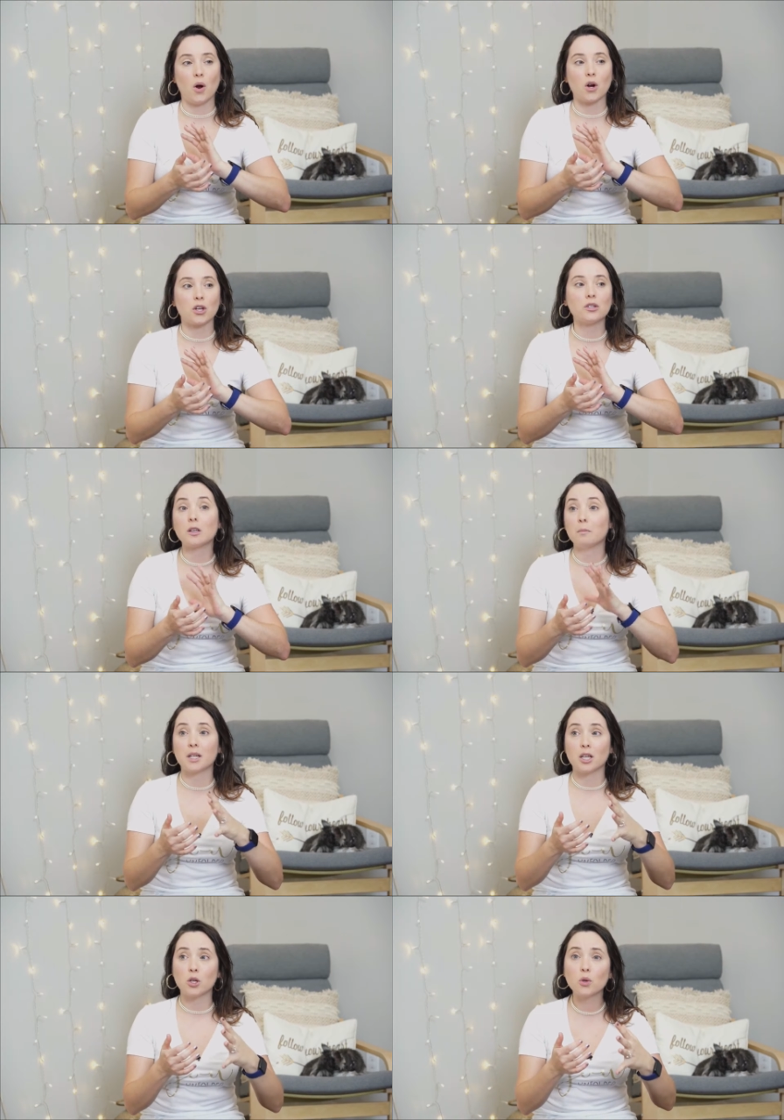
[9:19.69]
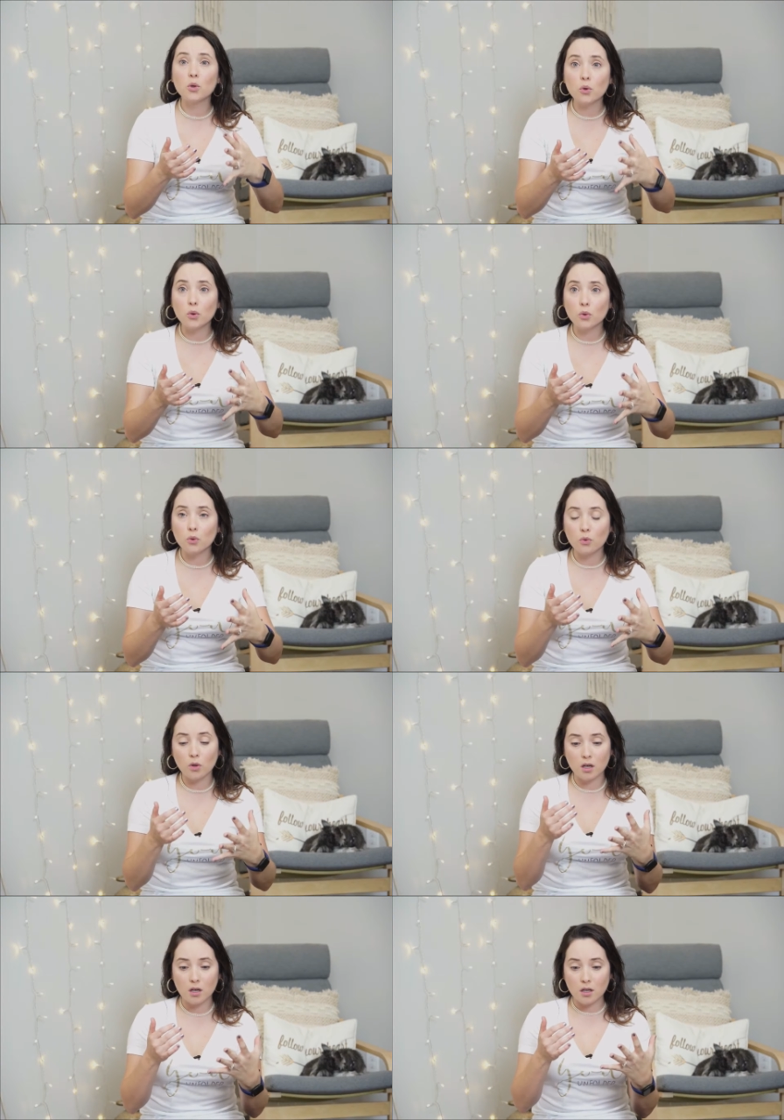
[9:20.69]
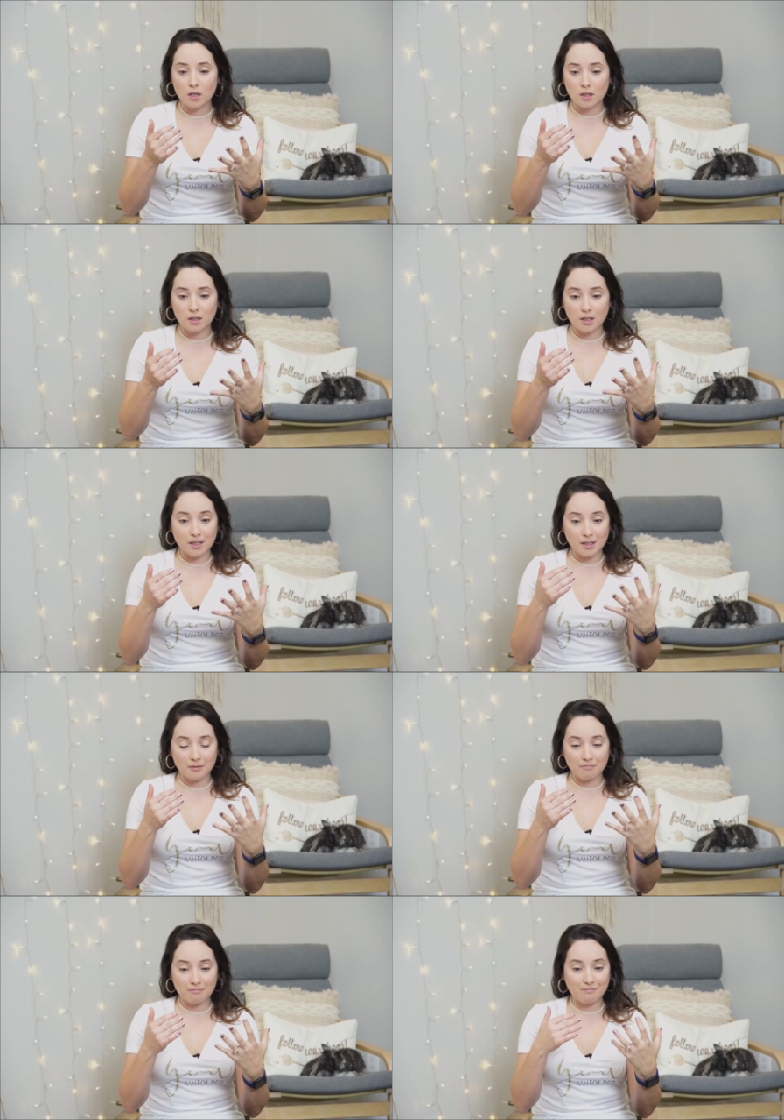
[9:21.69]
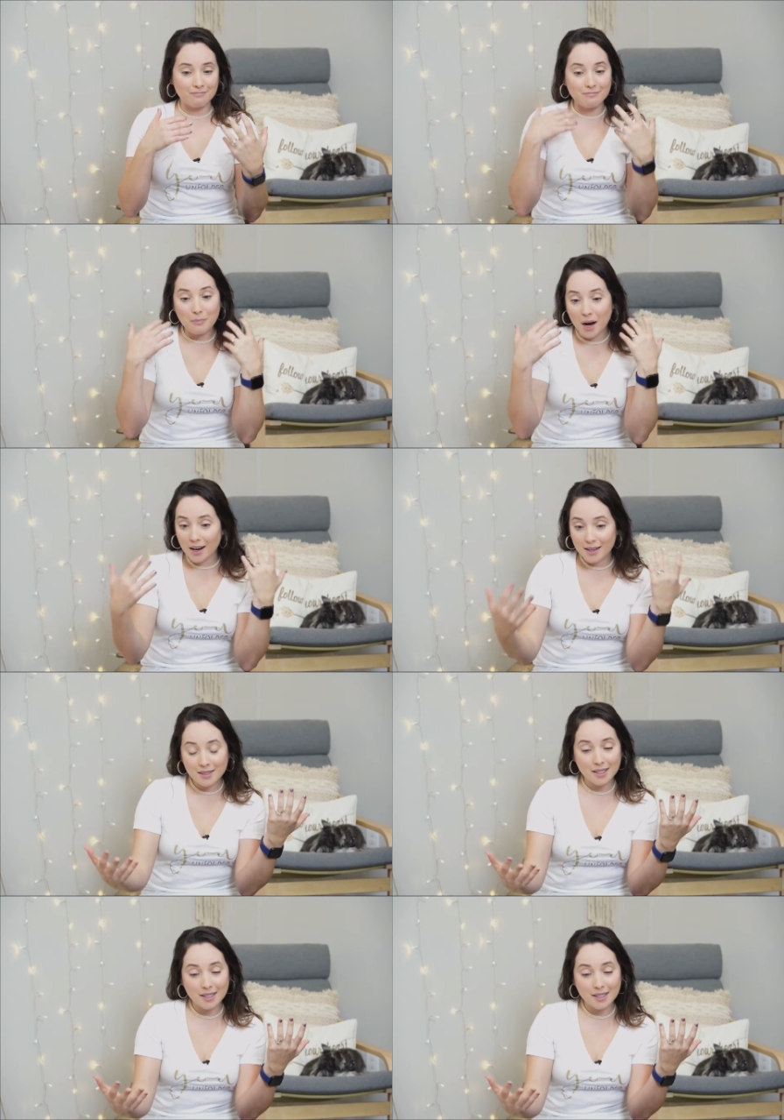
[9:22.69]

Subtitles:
are you somebody who doesn't mind